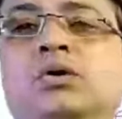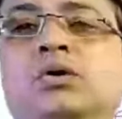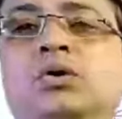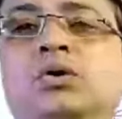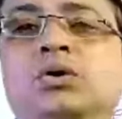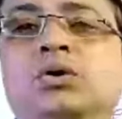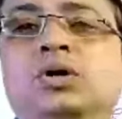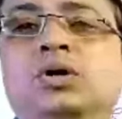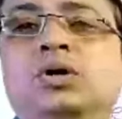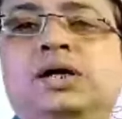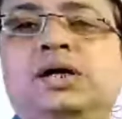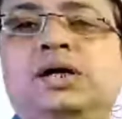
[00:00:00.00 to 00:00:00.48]

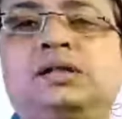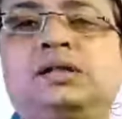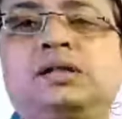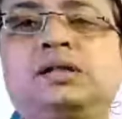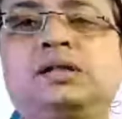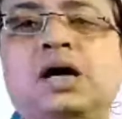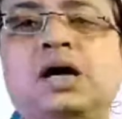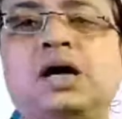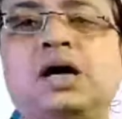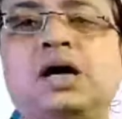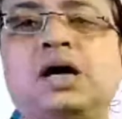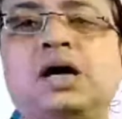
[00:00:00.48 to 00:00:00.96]

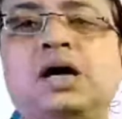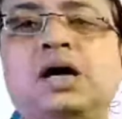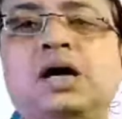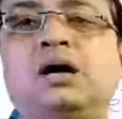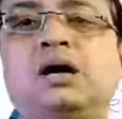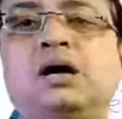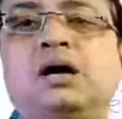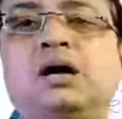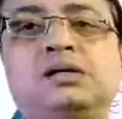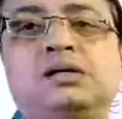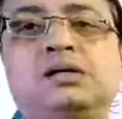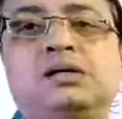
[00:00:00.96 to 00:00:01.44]
Ankita,
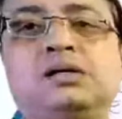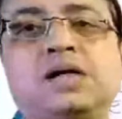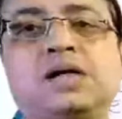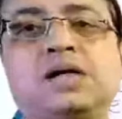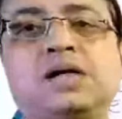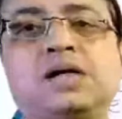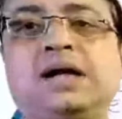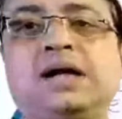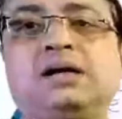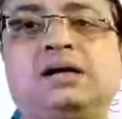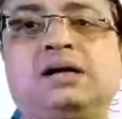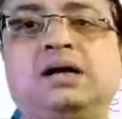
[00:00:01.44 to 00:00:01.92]

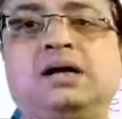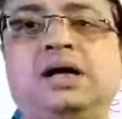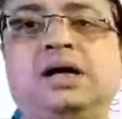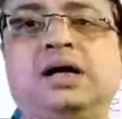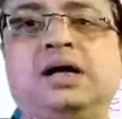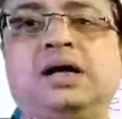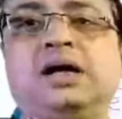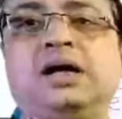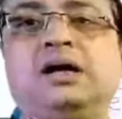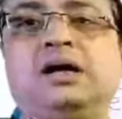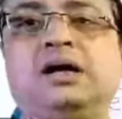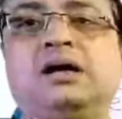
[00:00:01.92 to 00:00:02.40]

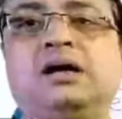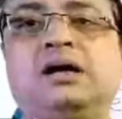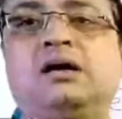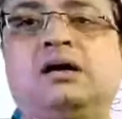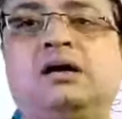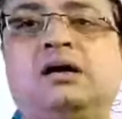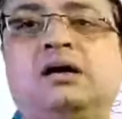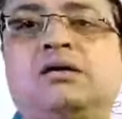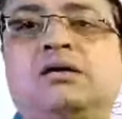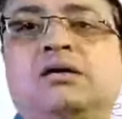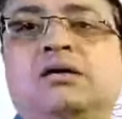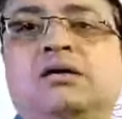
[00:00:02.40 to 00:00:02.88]
slightly
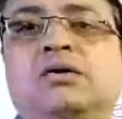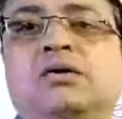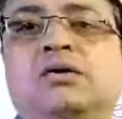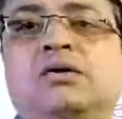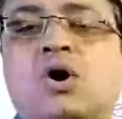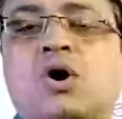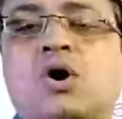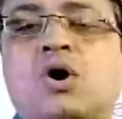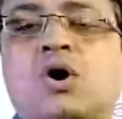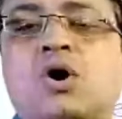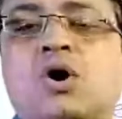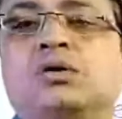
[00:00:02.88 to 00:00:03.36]

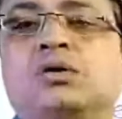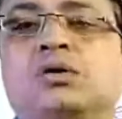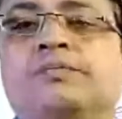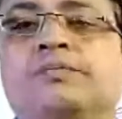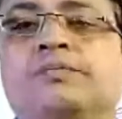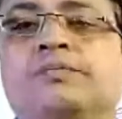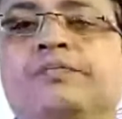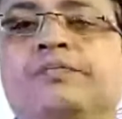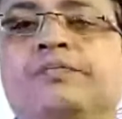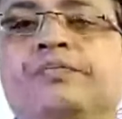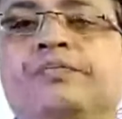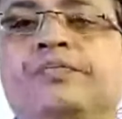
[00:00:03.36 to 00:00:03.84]
wrong.
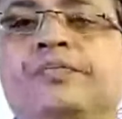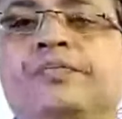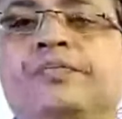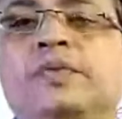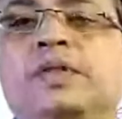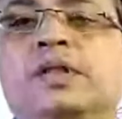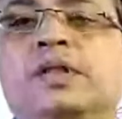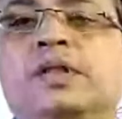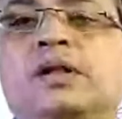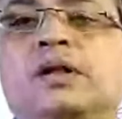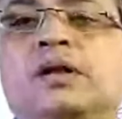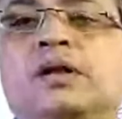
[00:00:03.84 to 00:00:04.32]

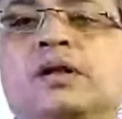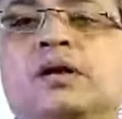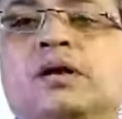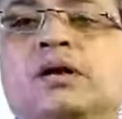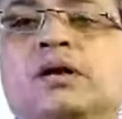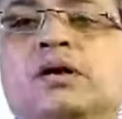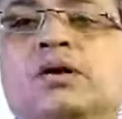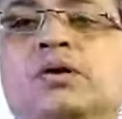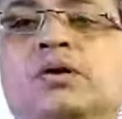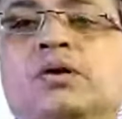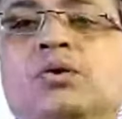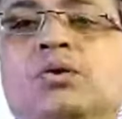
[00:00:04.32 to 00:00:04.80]

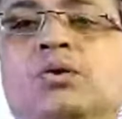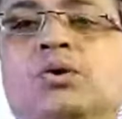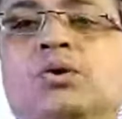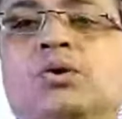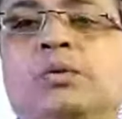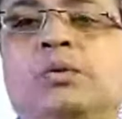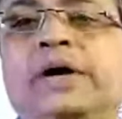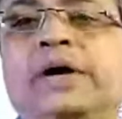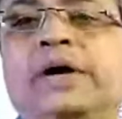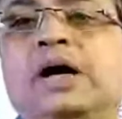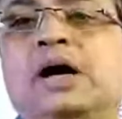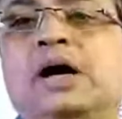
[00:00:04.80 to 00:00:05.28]

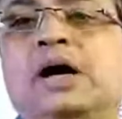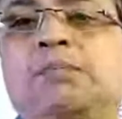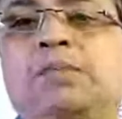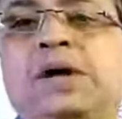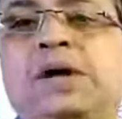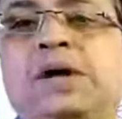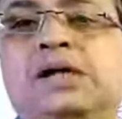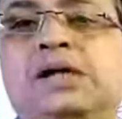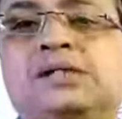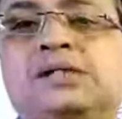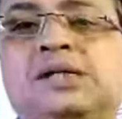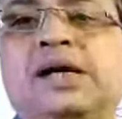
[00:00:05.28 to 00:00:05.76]
Omega
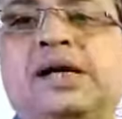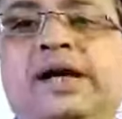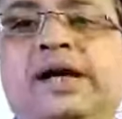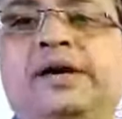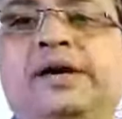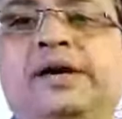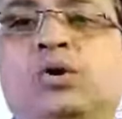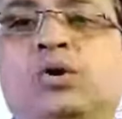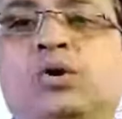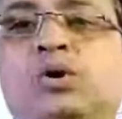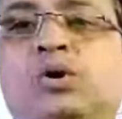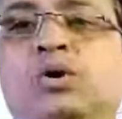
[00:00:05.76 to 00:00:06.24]
plus a,
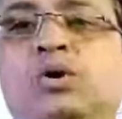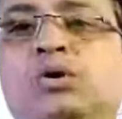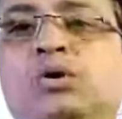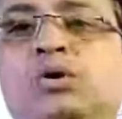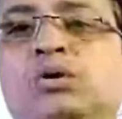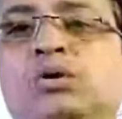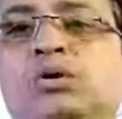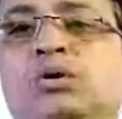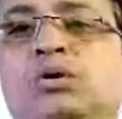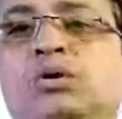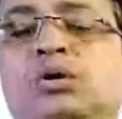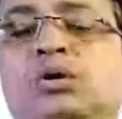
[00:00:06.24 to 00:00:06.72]
no.
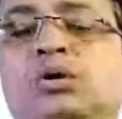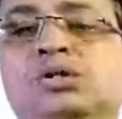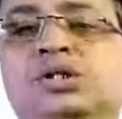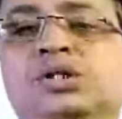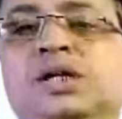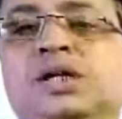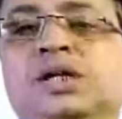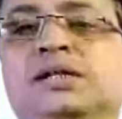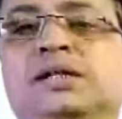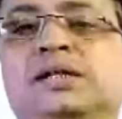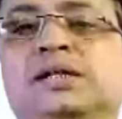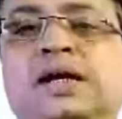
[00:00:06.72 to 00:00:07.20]

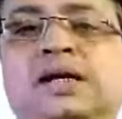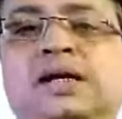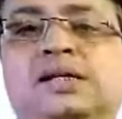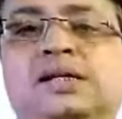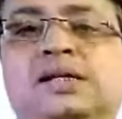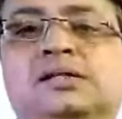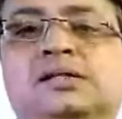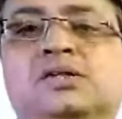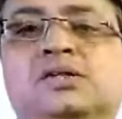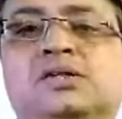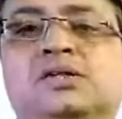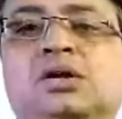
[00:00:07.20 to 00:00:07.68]
Ranjit, that
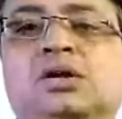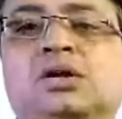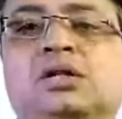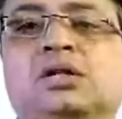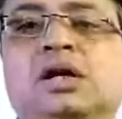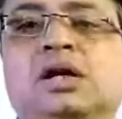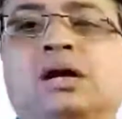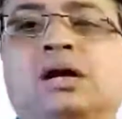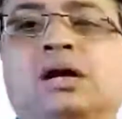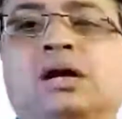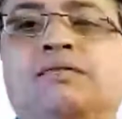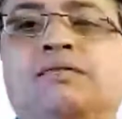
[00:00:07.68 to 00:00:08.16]
is not
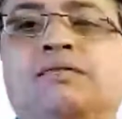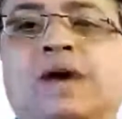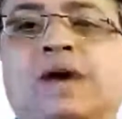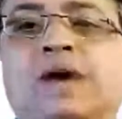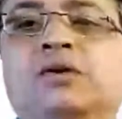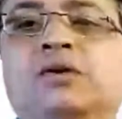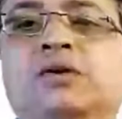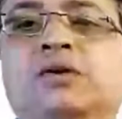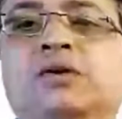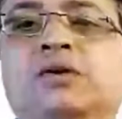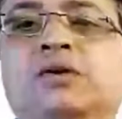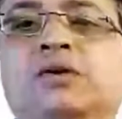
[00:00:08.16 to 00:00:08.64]
the
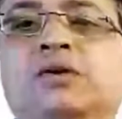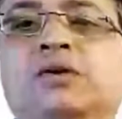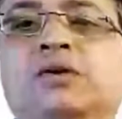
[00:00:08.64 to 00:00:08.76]
value.